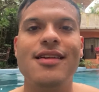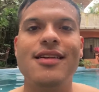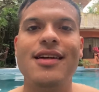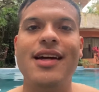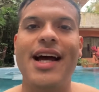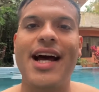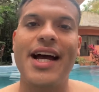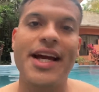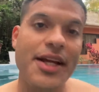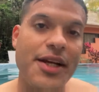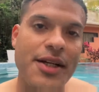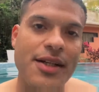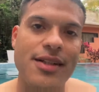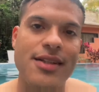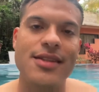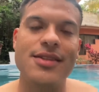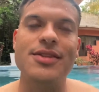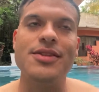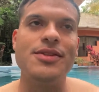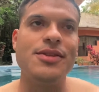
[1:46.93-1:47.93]
hired
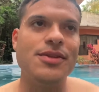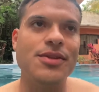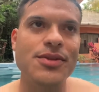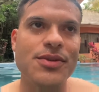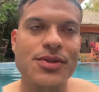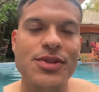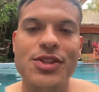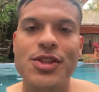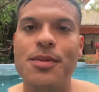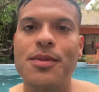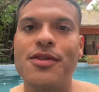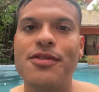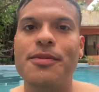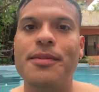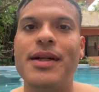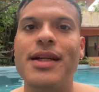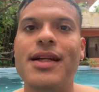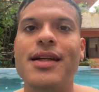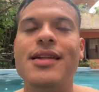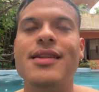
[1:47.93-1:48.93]
to do some of
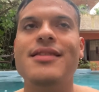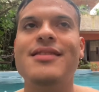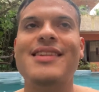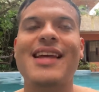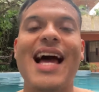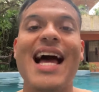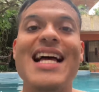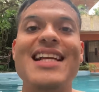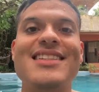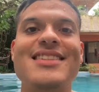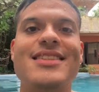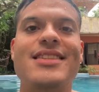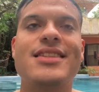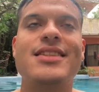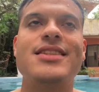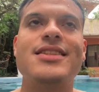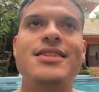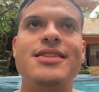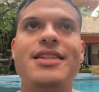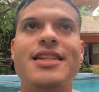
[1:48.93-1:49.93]
my
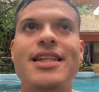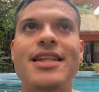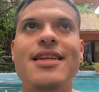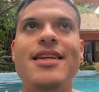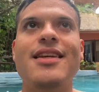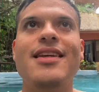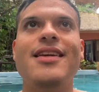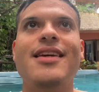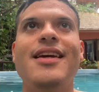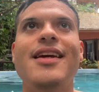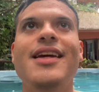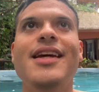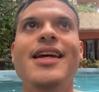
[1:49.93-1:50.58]
tasks, he